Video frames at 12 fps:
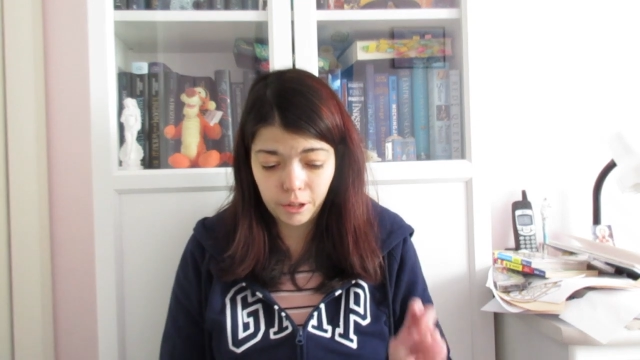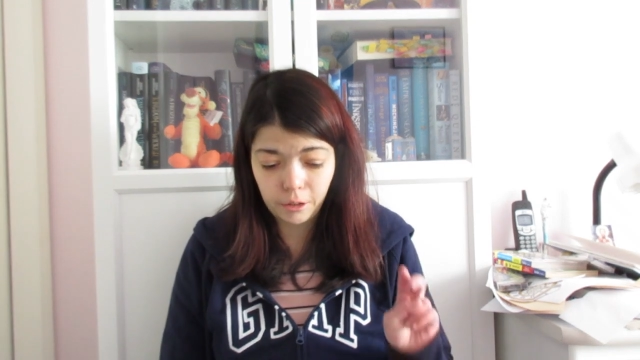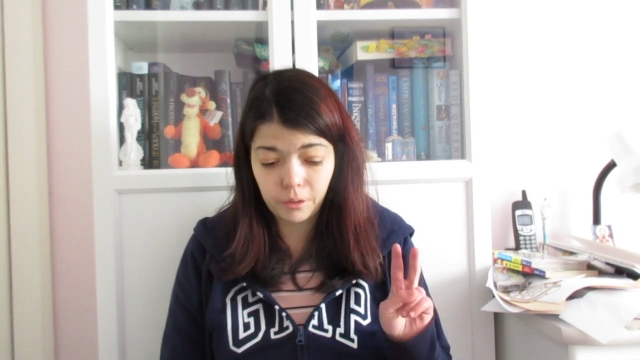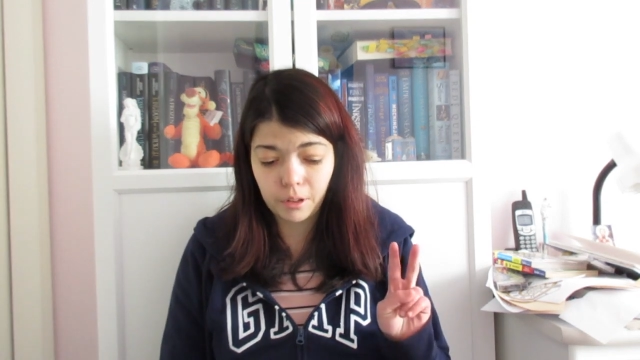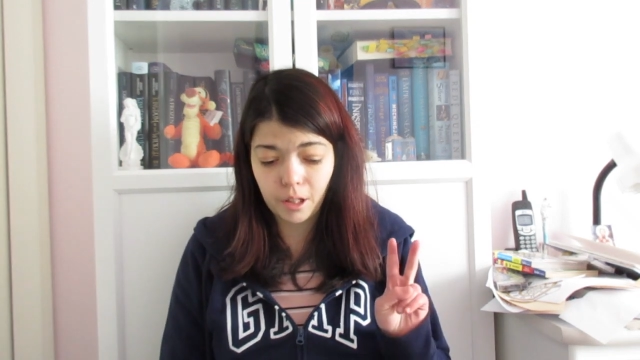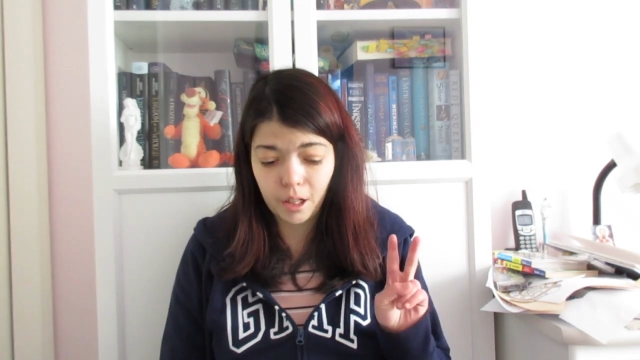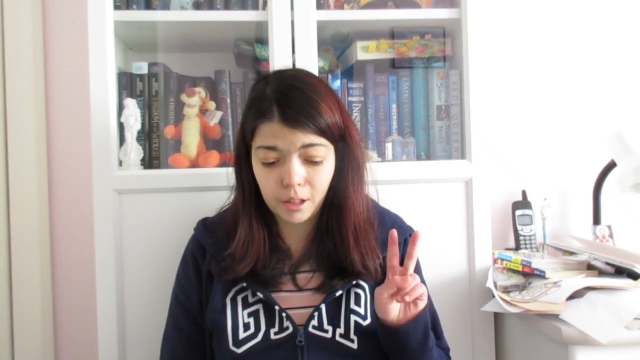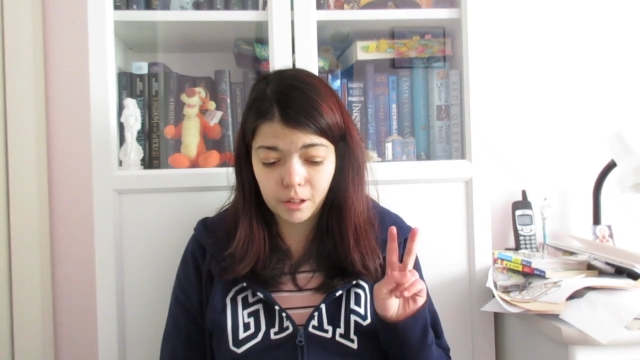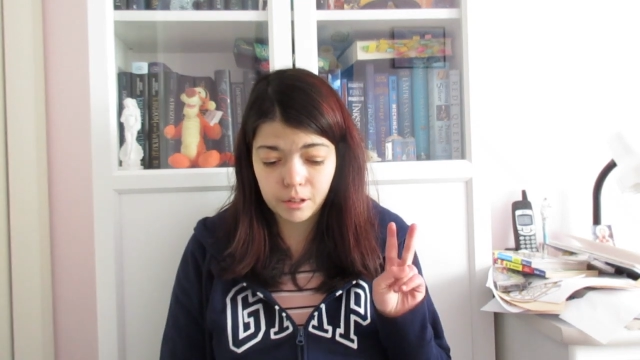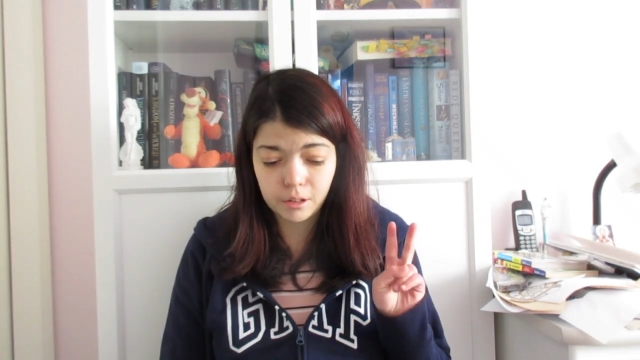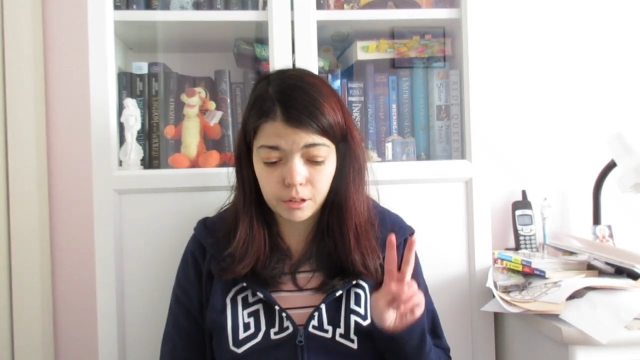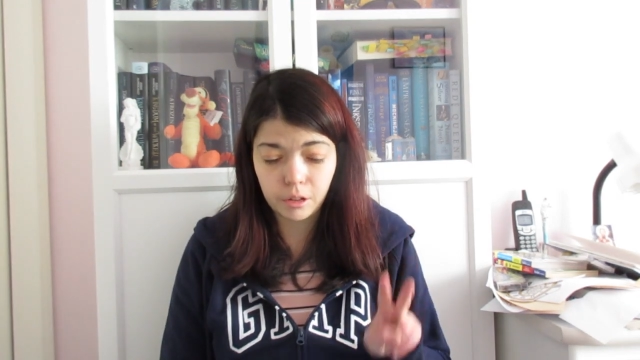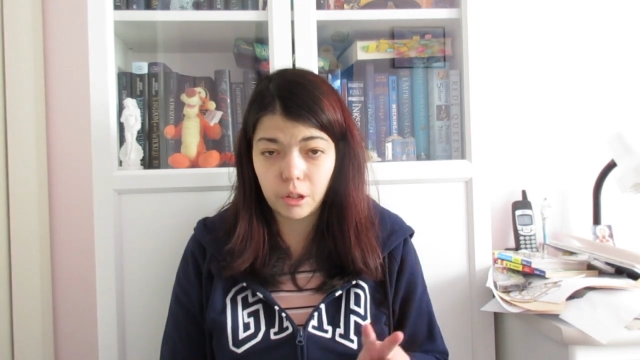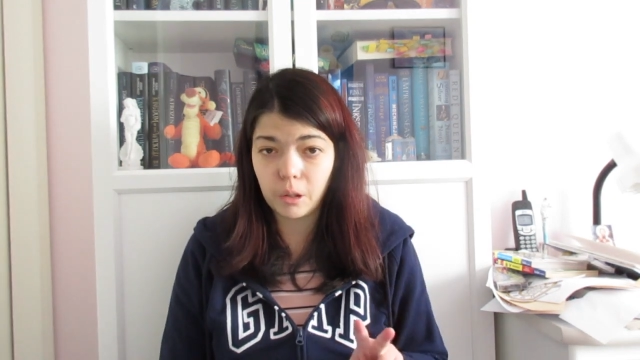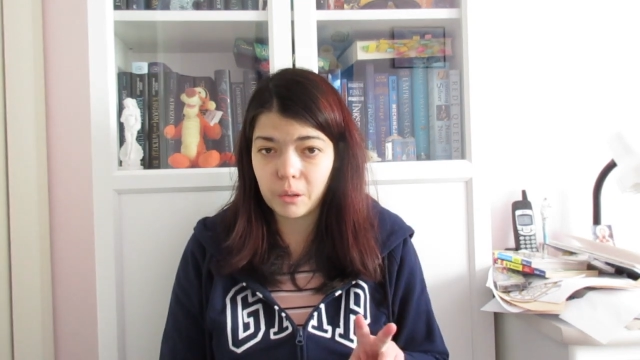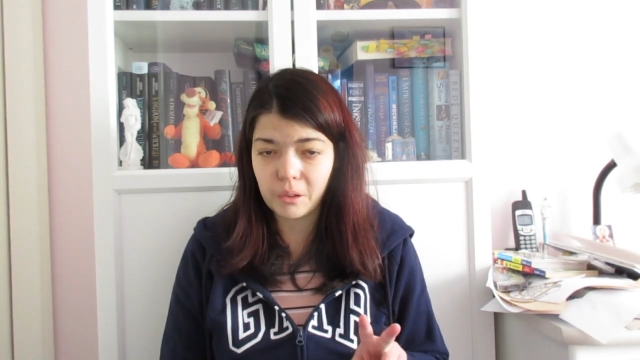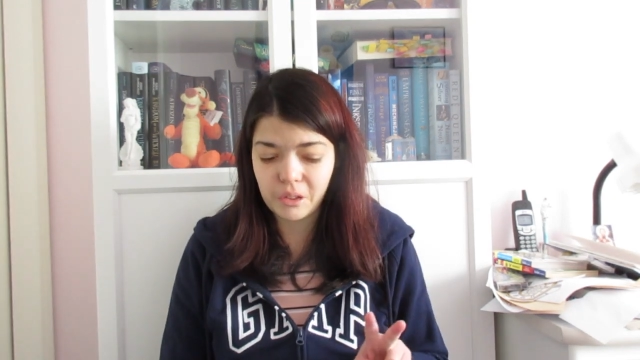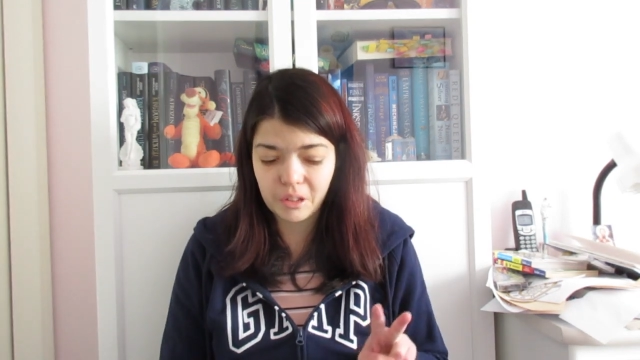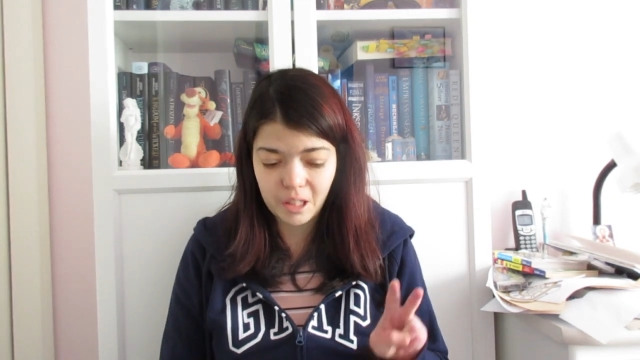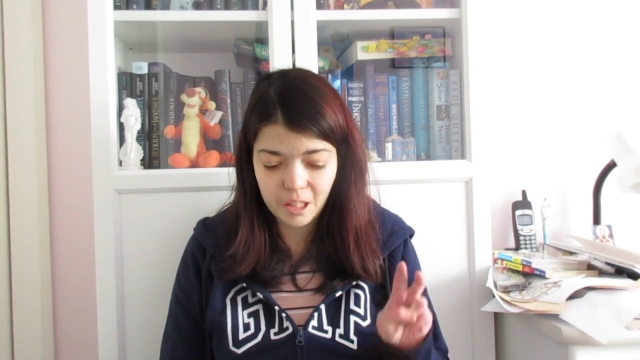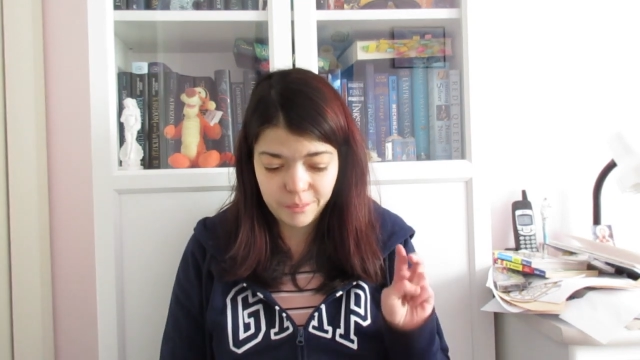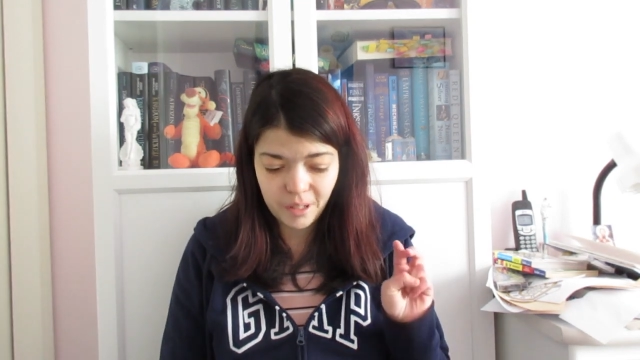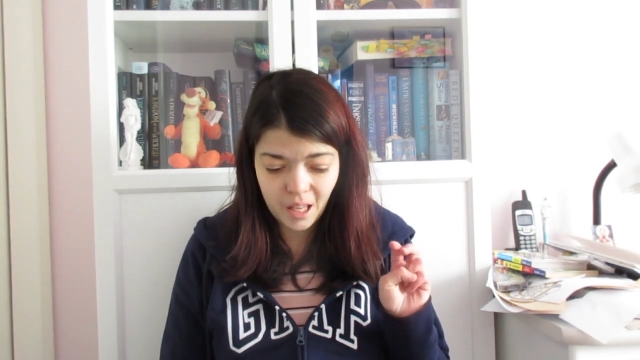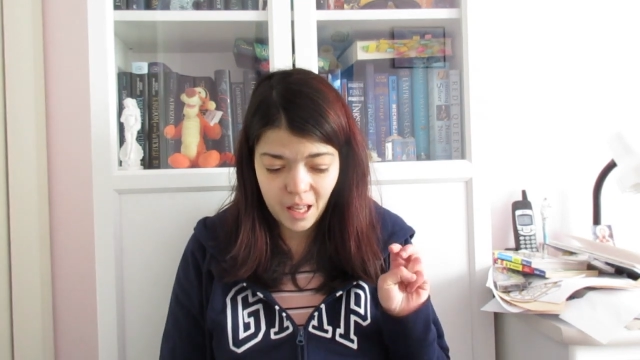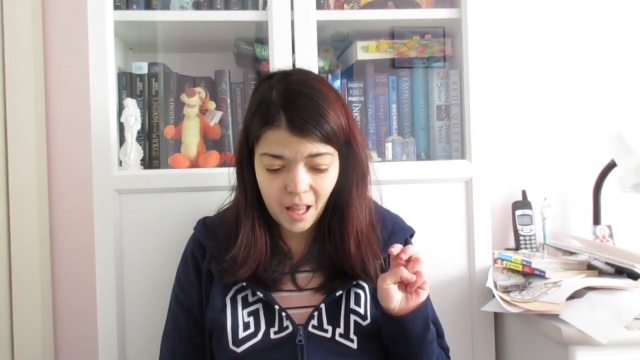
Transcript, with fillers: do not go to sleep,